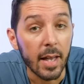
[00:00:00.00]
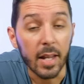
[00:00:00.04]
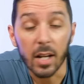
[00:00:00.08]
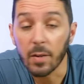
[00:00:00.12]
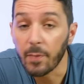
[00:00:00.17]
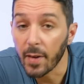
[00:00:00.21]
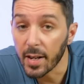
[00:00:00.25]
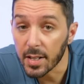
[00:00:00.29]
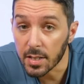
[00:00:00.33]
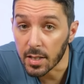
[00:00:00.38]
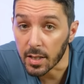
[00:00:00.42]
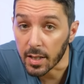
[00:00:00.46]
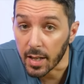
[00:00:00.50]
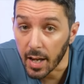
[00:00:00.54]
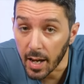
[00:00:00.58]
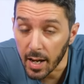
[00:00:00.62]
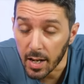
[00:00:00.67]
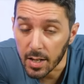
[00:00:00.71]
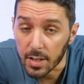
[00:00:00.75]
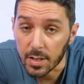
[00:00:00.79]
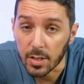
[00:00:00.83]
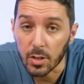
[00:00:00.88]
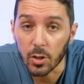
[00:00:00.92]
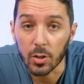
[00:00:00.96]
And if that's the
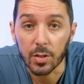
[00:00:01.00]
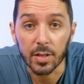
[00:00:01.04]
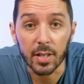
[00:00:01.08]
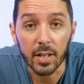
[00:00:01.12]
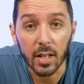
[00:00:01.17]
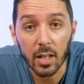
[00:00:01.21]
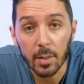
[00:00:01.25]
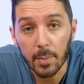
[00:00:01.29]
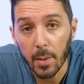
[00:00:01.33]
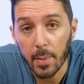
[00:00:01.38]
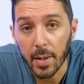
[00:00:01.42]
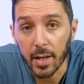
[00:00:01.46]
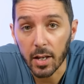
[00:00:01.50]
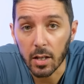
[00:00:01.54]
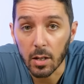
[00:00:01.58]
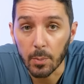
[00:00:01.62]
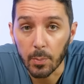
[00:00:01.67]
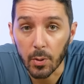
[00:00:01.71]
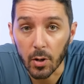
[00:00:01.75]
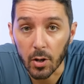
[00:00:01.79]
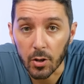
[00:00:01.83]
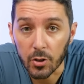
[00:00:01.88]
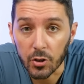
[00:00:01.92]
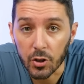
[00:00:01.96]
case and you're thinking about making a
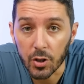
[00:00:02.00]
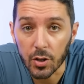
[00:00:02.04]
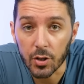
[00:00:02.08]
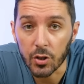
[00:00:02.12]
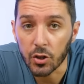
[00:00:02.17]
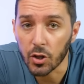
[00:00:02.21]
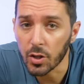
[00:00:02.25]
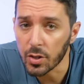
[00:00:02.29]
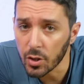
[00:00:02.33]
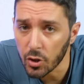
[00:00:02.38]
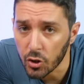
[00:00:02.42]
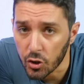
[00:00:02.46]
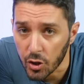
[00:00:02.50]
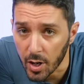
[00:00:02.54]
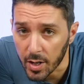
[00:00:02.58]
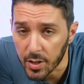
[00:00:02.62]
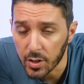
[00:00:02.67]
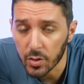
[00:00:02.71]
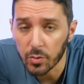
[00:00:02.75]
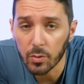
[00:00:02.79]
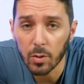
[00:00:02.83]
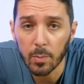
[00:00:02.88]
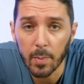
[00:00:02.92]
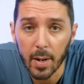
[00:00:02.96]
purchase, just a
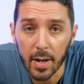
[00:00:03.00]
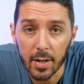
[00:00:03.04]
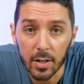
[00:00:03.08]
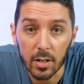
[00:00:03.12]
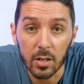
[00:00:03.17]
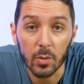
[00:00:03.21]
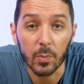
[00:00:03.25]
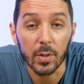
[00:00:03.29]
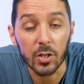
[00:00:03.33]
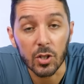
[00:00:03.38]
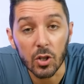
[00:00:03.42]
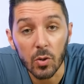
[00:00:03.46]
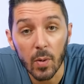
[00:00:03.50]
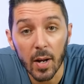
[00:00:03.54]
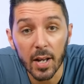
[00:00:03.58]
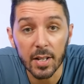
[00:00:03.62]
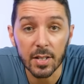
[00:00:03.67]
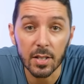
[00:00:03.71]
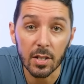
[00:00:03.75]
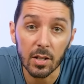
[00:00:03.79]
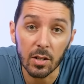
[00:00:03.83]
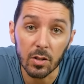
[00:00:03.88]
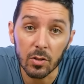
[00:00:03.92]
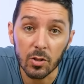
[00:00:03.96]
gentle reminder that we do
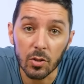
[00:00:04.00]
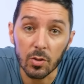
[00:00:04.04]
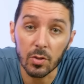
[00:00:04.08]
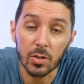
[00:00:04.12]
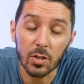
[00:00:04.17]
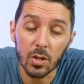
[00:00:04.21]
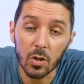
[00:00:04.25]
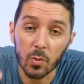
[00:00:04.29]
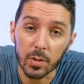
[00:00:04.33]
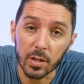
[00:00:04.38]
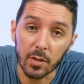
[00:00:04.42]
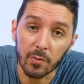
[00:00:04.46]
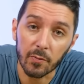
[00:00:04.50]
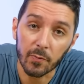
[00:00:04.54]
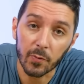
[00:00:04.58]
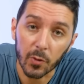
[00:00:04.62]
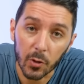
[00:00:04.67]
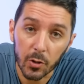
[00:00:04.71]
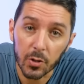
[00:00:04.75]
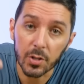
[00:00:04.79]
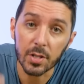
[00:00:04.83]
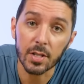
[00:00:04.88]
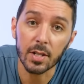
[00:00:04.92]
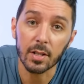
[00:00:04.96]
ask that you do so with the
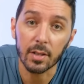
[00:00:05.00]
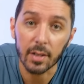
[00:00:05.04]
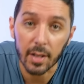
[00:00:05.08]
first